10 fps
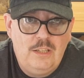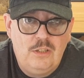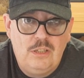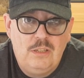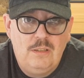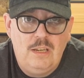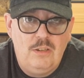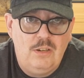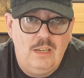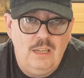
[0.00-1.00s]
they just
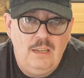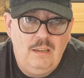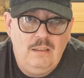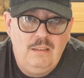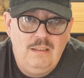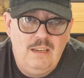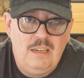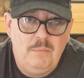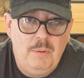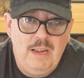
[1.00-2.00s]
literally
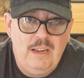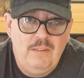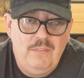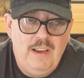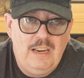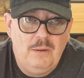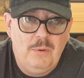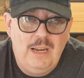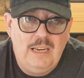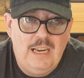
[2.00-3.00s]
disappear, fade
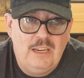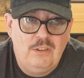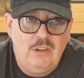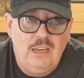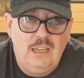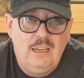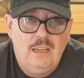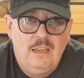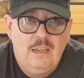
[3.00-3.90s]
away naturally,